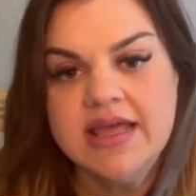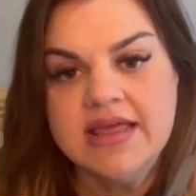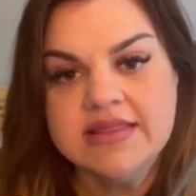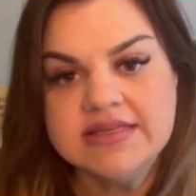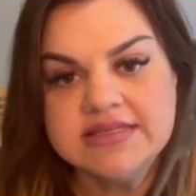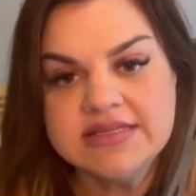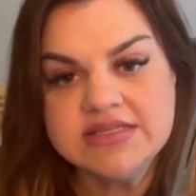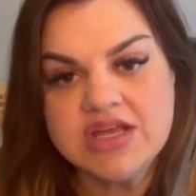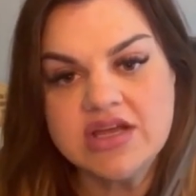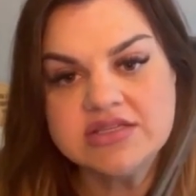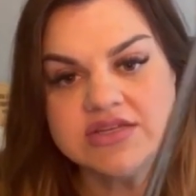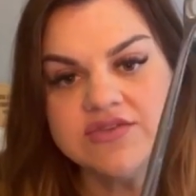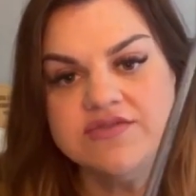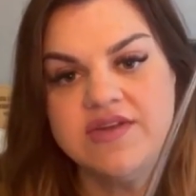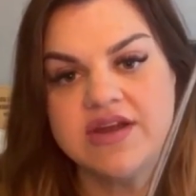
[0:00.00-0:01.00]
This is
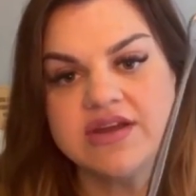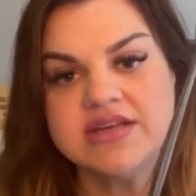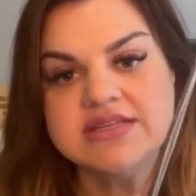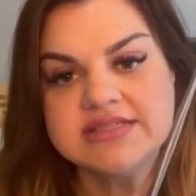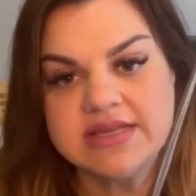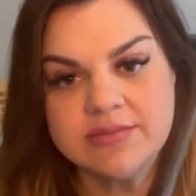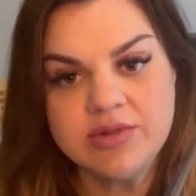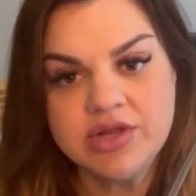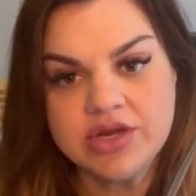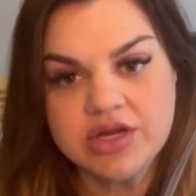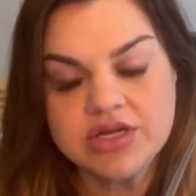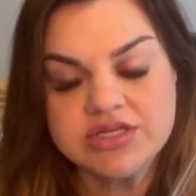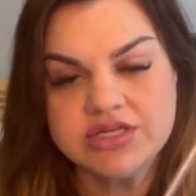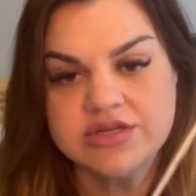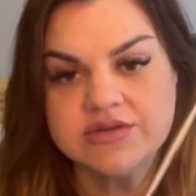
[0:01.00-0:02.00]
also very
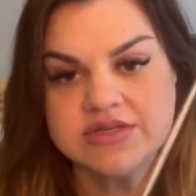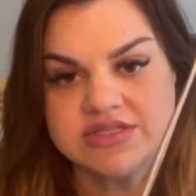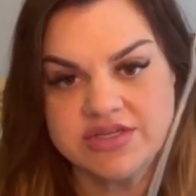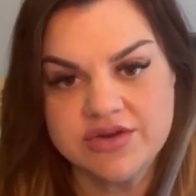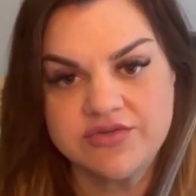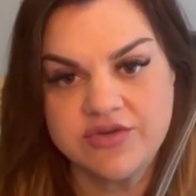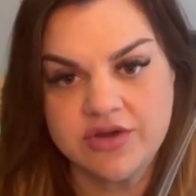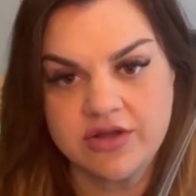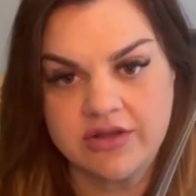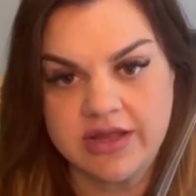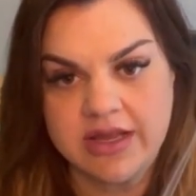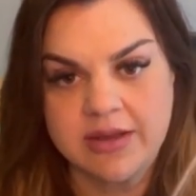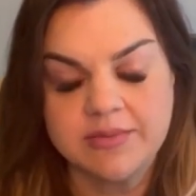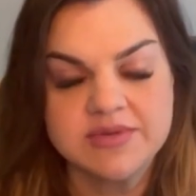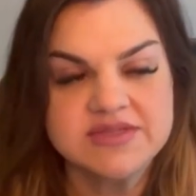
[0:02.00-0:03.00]
similar to a Sofer
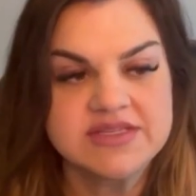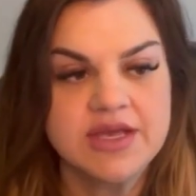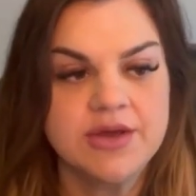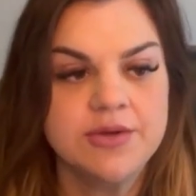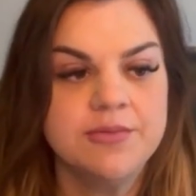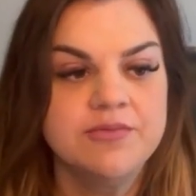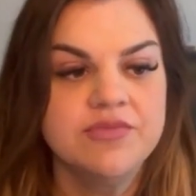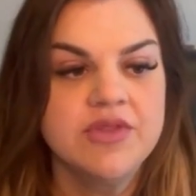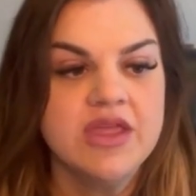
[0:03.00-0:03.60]
clamp. So